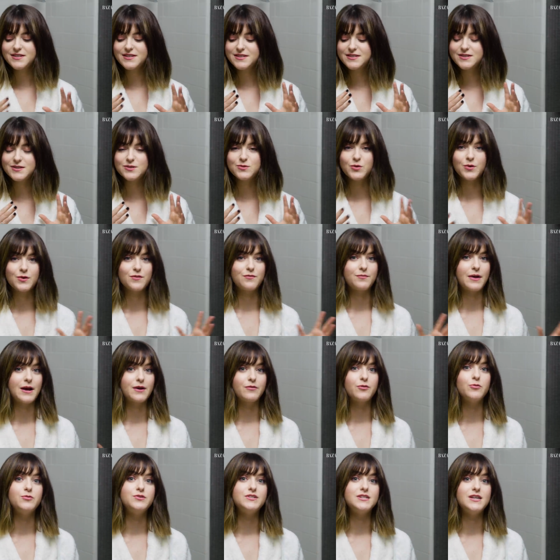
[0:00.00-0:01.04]
is sort of my
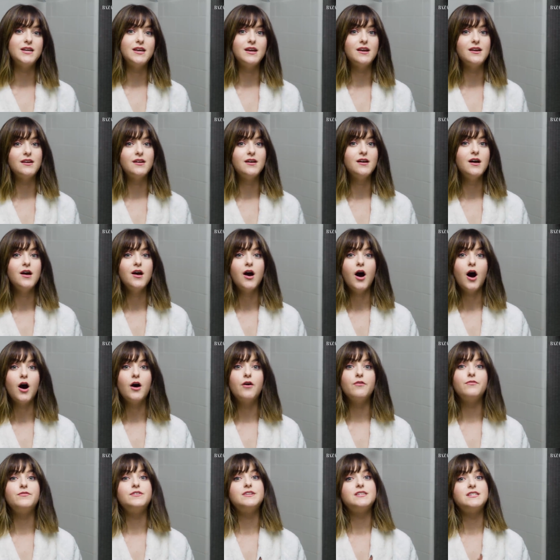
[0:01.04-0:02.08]
routine
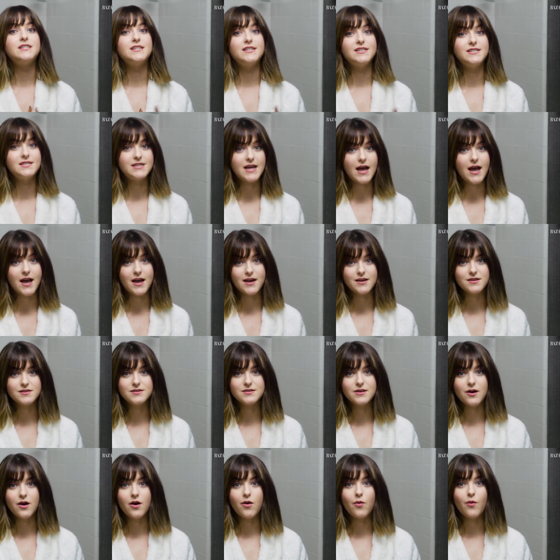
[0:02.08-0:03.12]
of today.
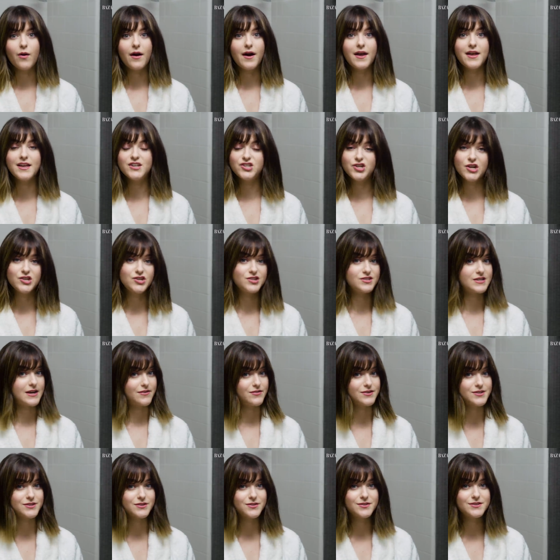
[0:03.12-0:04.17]
So it changes every
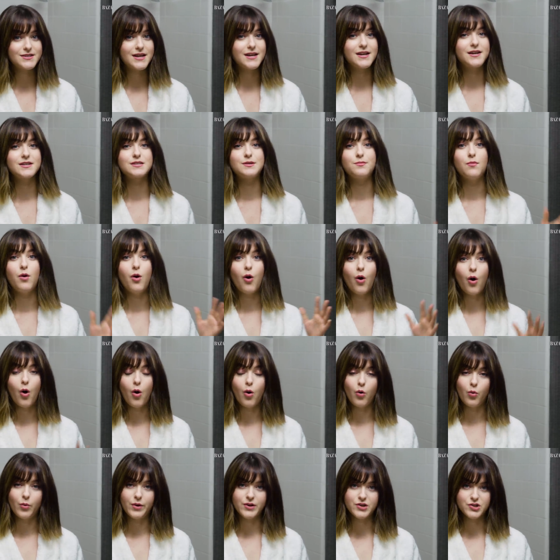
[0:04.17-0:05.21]
single day because I'm
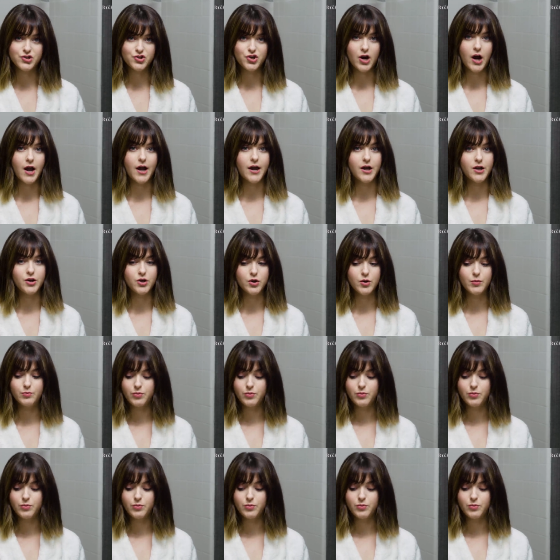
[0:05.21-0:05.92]
always trying new